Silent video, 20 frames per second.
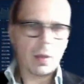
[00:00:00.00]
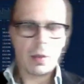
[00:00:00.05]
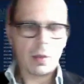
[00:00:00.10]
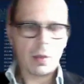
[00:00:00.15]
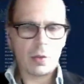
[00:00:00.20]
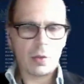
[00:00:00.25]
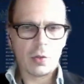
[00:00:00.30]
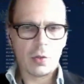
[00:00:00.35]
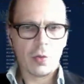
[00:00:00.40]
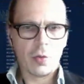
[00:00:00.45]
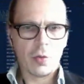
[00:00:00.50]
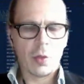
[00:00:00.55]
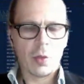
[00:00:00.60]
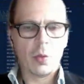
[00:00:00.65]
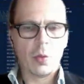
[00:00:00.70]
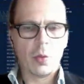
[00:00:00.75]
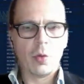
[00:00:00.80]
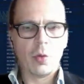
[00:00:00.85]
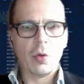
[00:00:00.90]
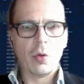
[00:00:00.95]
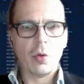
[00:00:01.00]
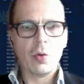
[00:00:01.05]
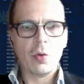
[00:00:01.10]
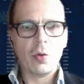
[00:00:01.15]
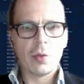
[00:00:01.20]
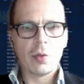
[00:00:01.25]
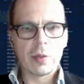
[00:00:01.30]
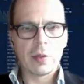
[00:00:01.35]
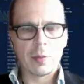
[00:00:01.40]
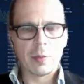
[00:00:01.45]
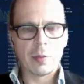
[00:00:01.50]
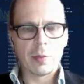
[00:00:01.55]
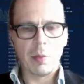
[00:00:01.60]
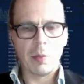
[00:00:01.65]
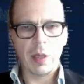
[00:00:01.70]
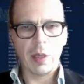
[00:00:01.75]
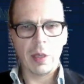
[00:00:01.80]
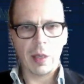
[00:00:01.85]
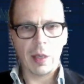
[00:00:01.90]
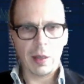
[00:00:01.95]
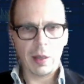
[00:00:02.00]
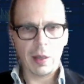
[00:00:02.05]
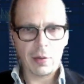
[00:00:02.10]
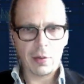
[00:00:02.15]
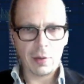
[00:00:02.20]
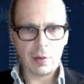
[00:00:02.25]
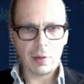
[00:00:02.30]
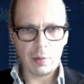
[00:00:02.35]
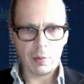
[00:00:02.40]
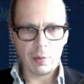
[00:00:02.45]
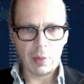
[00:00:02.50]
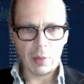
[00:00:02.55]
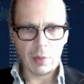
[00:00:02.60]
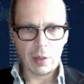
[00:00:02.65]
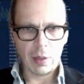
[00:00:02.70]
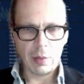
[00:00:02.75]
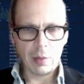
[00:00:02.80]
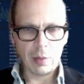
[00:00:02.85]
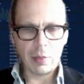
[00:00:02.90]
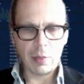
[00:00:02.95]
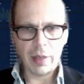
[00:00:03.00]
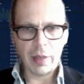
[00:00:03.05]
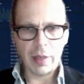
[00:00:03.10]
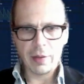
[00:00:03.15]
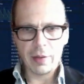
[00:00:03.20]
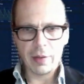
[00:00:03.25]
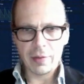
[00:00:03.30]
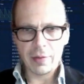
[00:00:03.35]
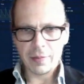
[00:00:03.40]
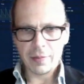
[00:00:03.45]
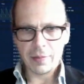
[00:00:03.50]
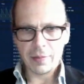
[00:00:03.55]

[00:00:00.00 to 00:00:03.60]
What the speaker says: so that we could use many eyes and many brains